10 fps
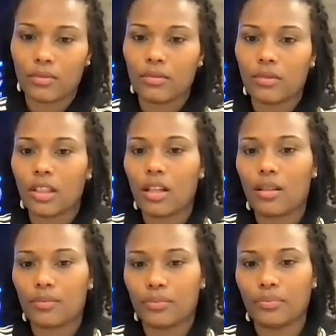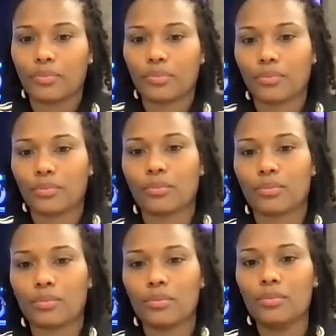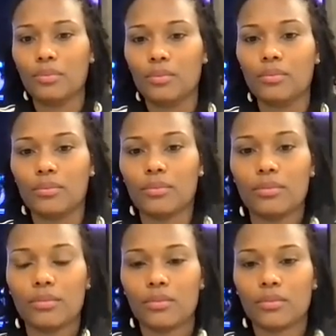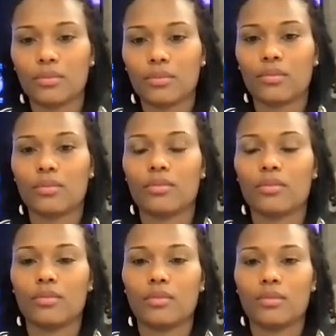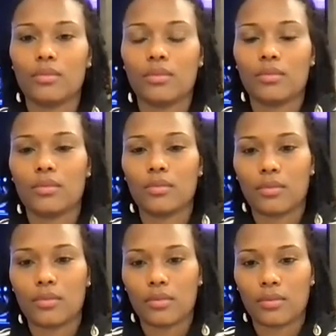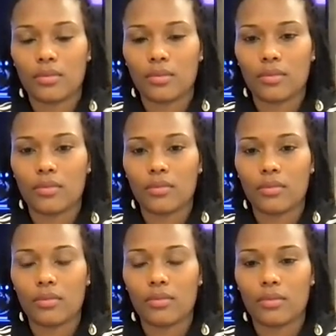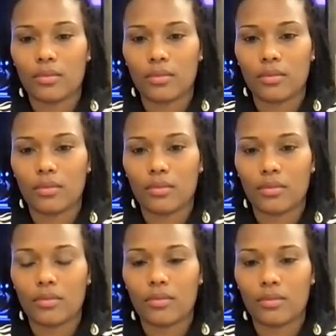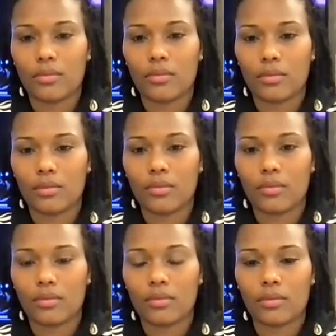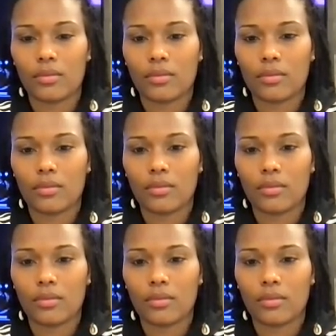This person isn't speaking.